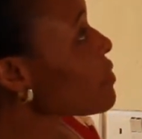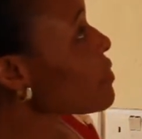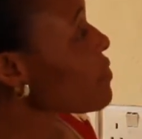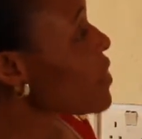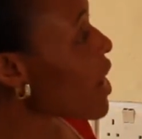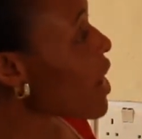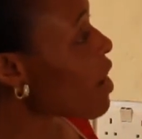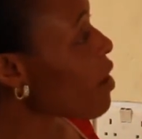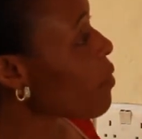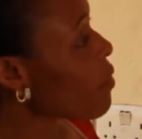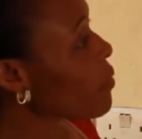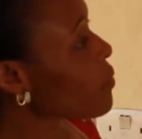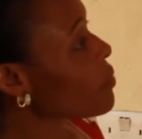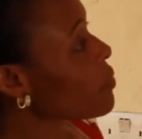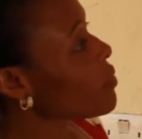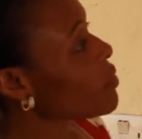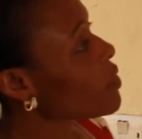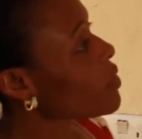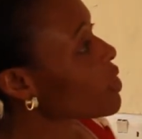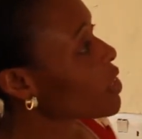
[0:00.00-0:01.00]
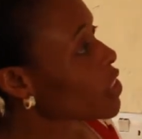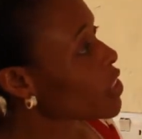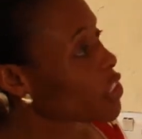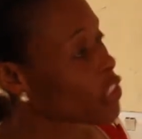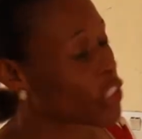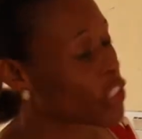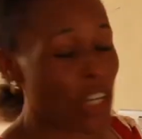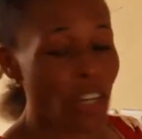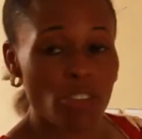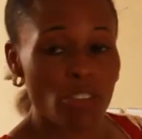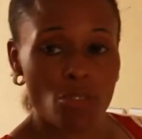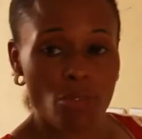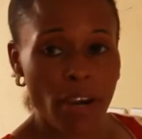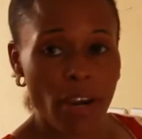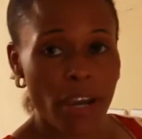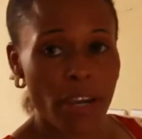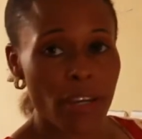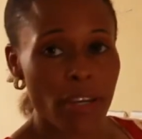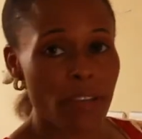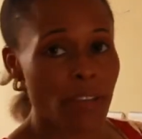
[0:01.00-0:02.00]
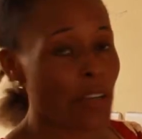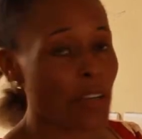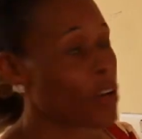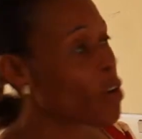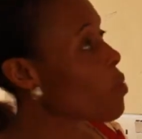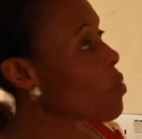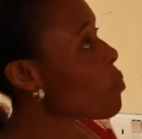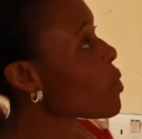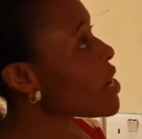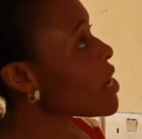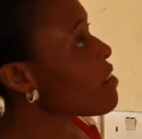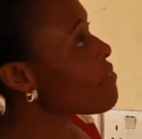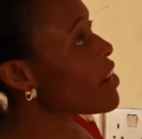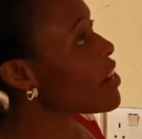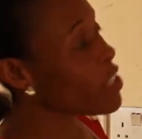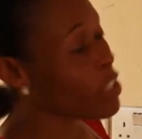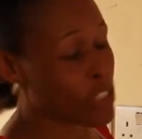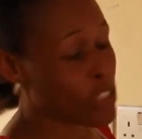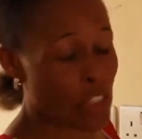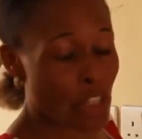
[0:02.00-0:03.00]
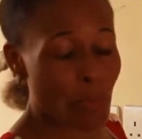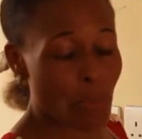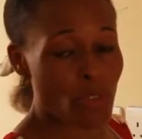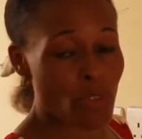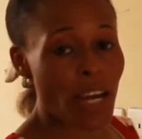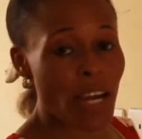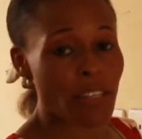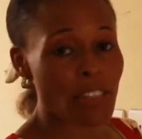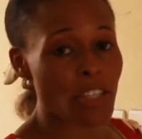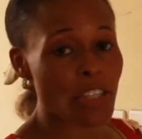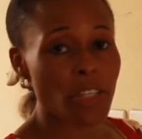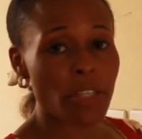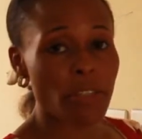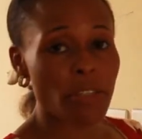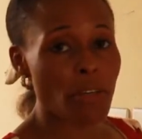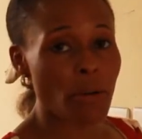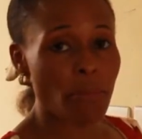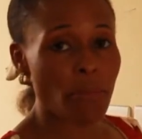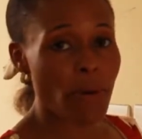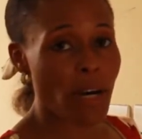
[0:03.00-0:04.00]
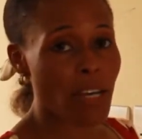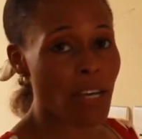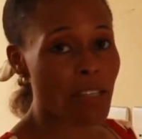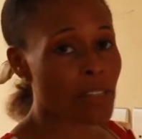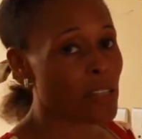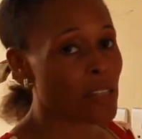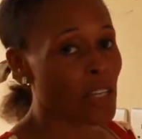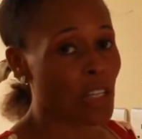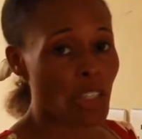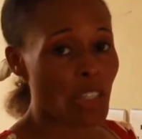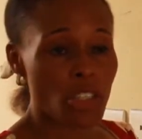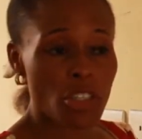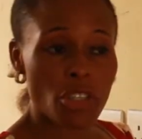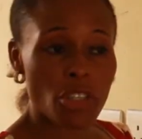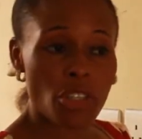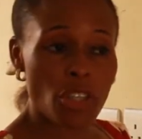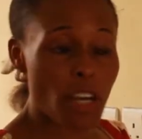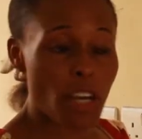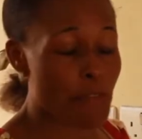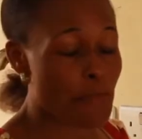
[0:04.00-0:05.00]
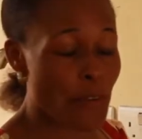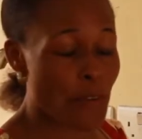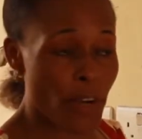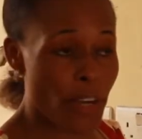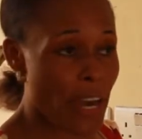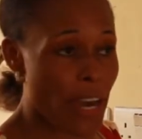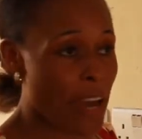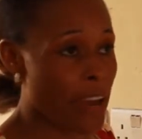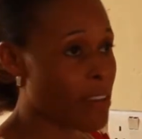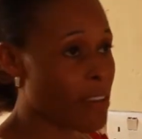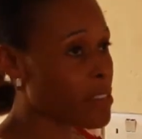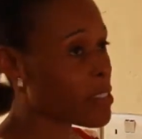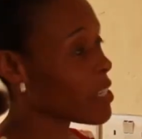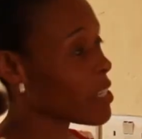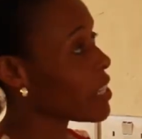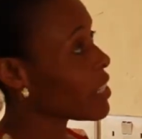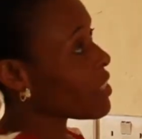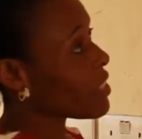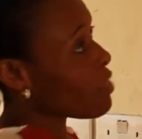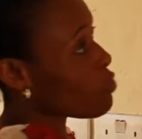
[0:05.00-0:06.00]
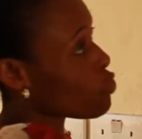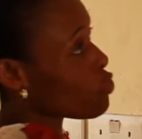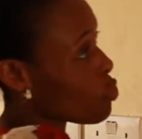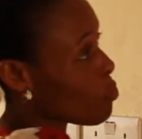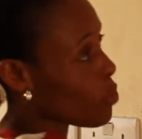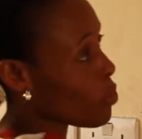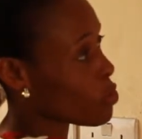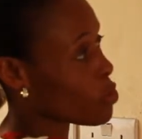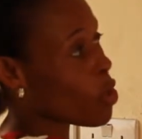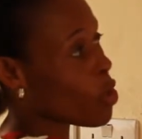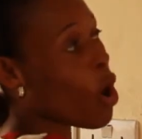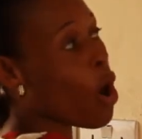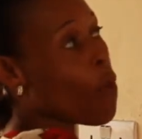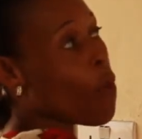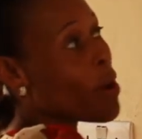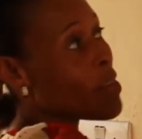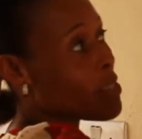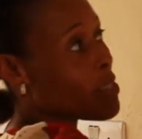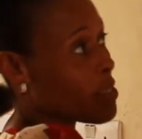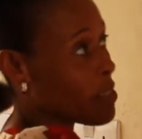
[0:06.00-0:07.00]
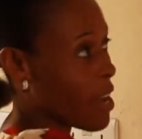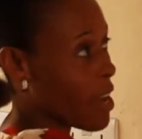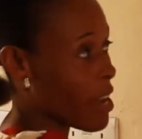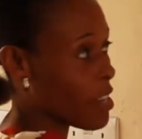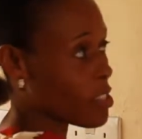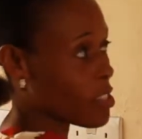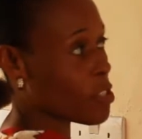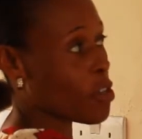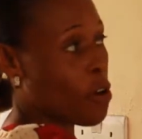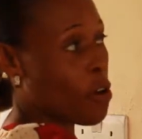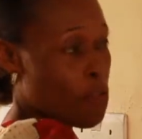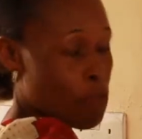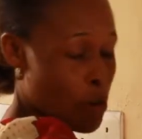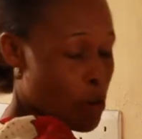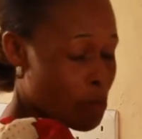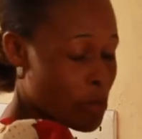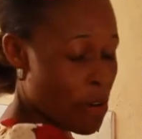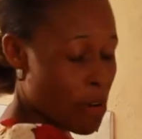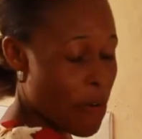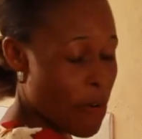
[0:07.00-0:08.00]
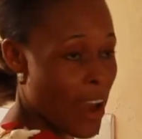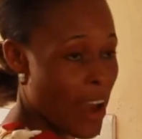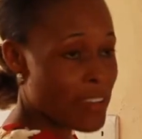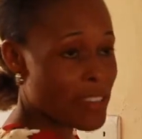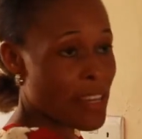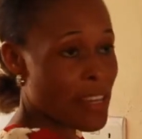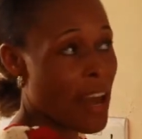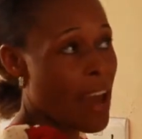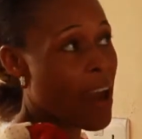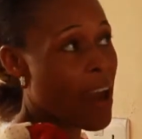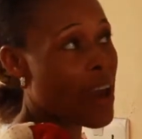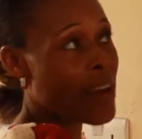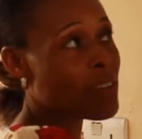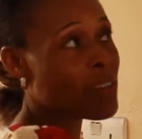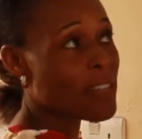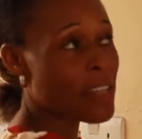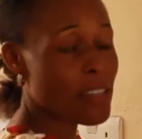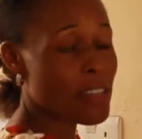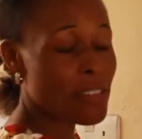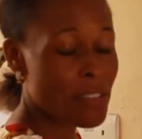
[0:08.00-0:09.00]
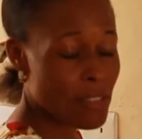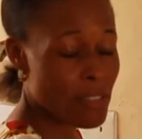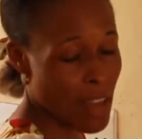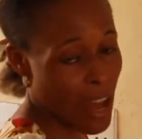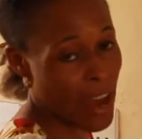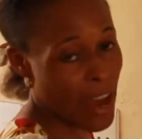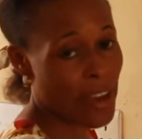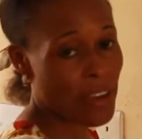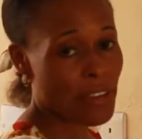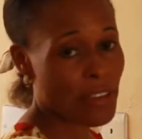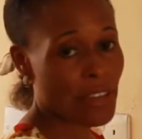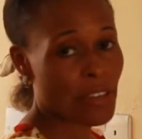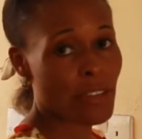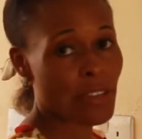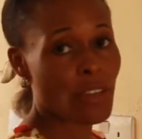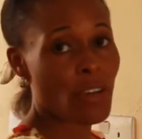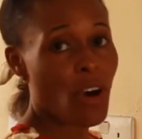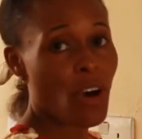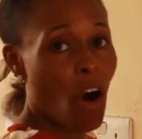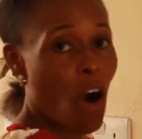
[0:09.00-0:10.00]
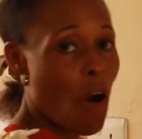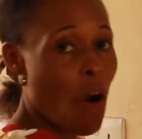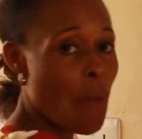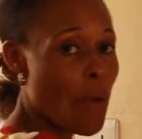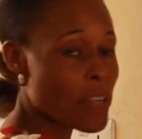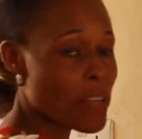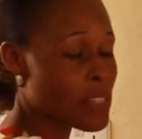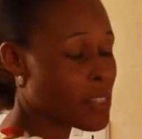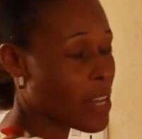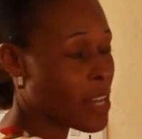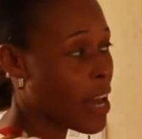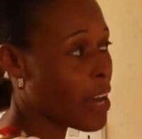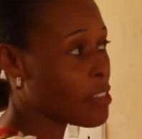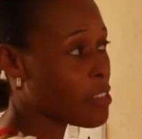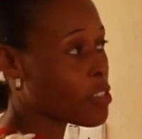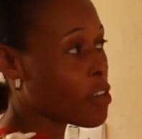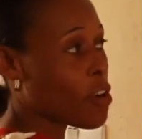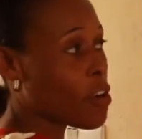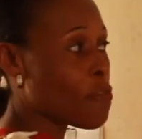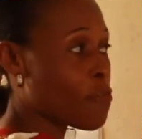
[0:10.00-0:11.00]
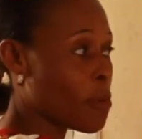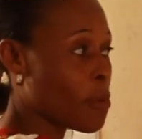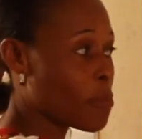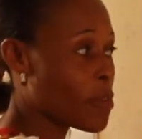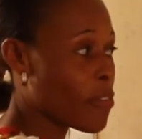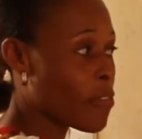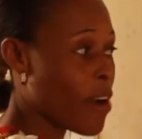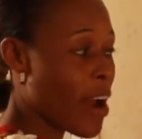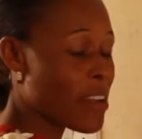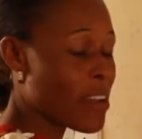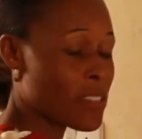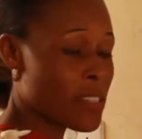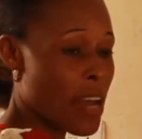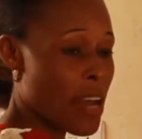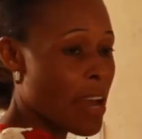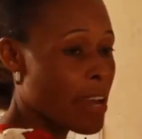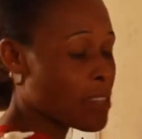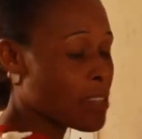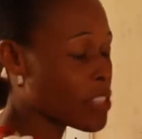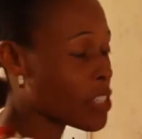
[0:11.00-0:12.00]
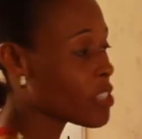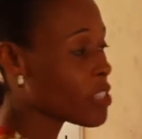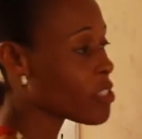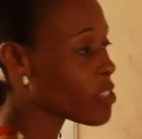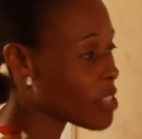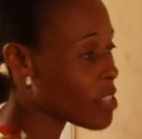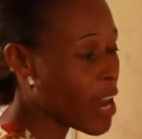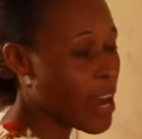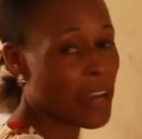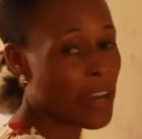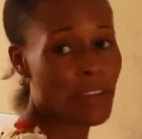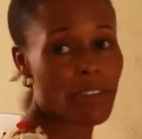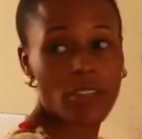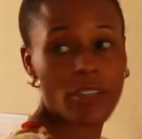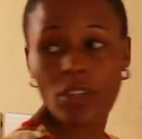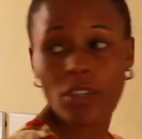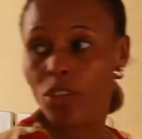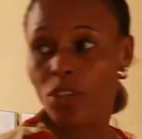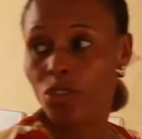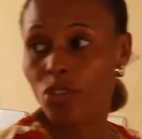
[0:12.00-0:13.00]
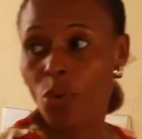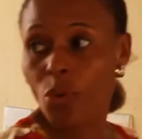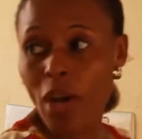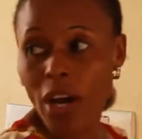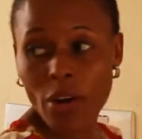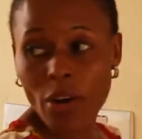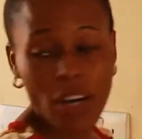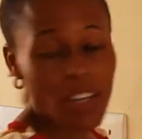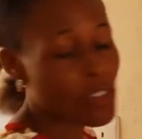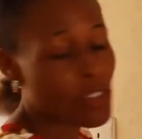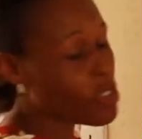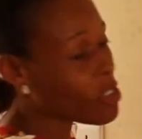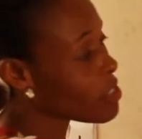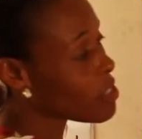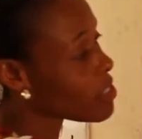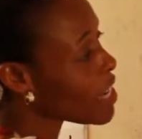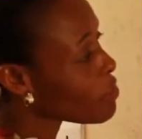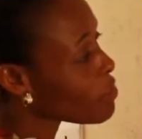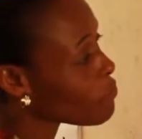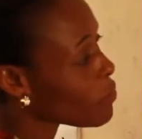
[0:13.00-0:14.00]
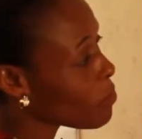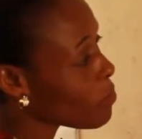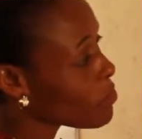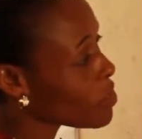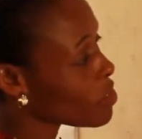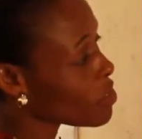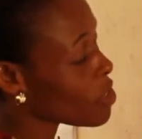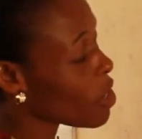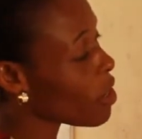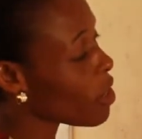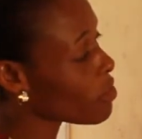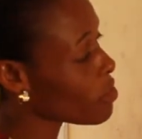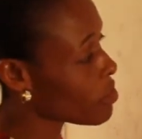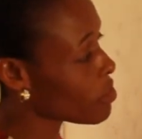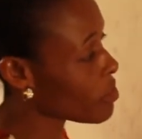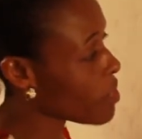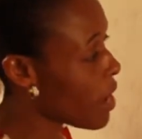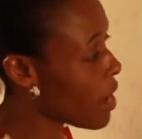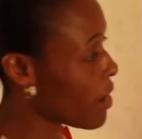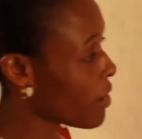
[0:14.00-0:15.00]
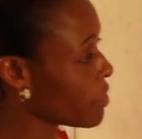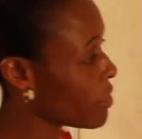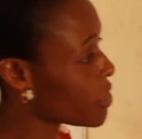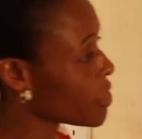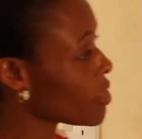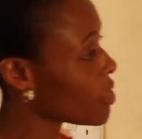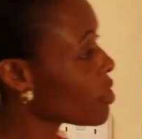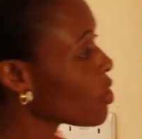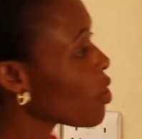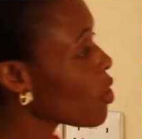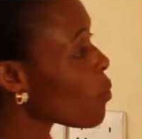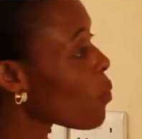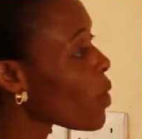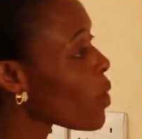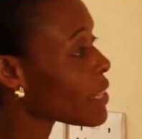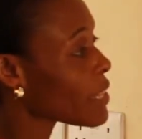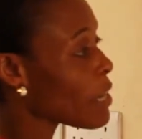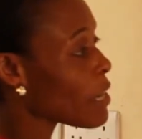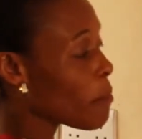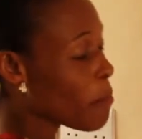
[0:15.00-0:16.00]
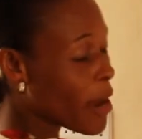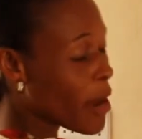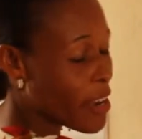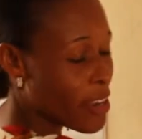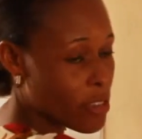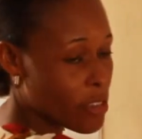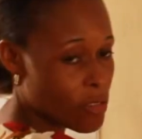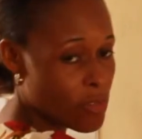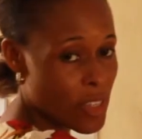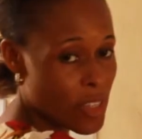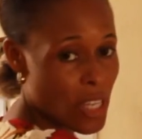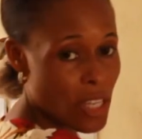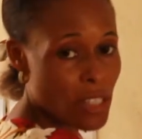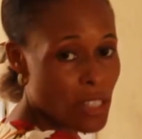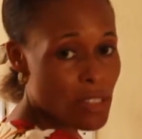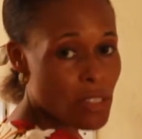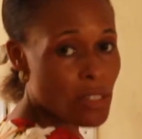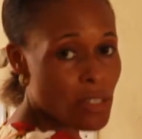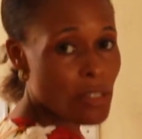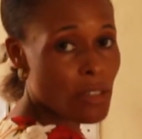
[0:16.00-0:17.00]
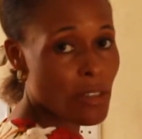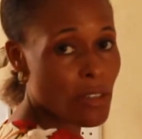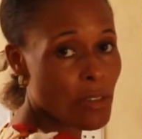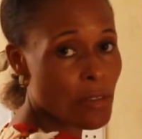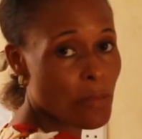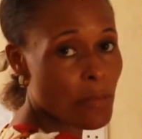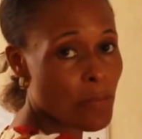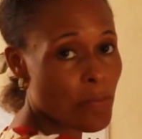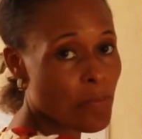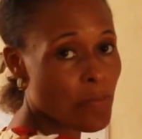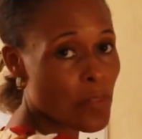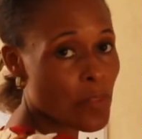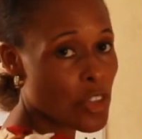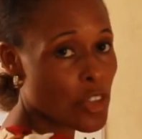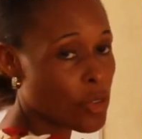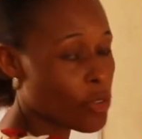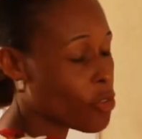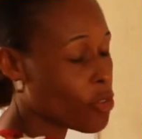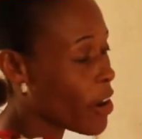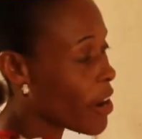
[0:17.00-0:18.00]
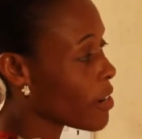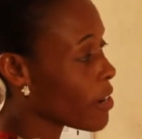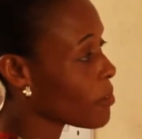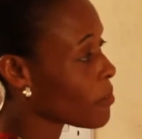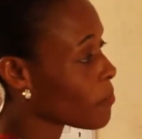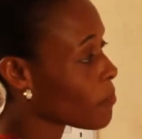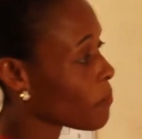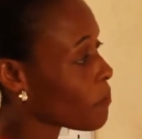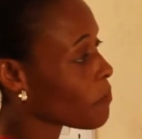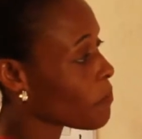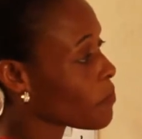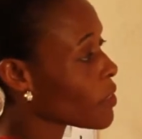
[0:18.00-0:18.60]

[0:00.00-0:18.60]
Now, children, whenever you're subtracting your numbers, do not forget that you must always start from the right-hand side. Always start from the right-hand side. So we are going to start from this other side. What number is this, children?